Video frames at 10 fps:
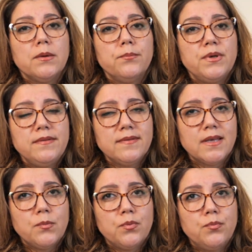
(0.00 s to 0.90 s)
Business
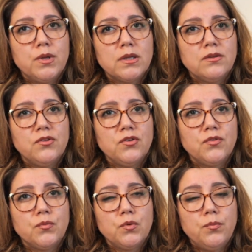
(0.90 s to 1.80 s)

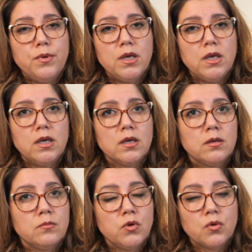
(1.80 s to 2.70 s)
capabilities would be
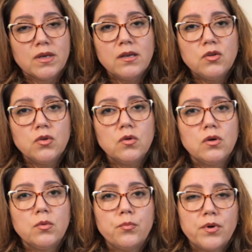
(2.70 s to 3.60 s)
your
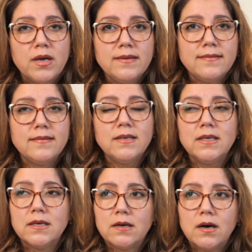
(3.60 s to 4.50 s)
catalog,
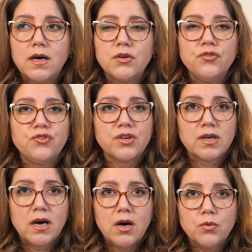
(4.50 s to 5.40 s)
pricing, cart,
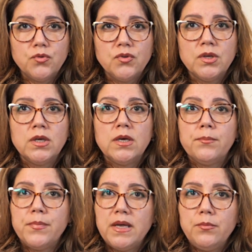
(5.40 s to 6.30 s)
checkout,
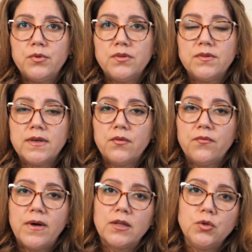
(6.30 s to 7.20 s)
payments, and
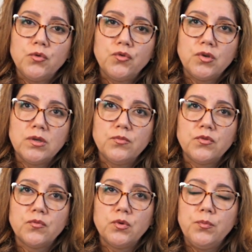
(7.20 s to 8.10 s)
value
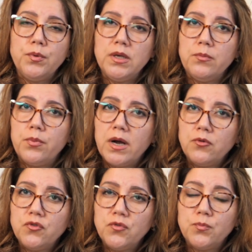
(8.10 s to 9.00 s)
streams would be
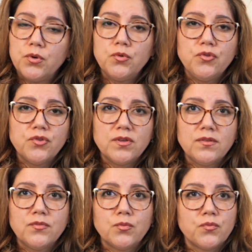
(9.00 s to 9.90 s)
browse,
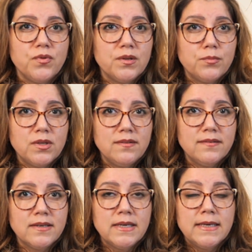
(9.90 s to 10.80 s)
purchase, fulfillment.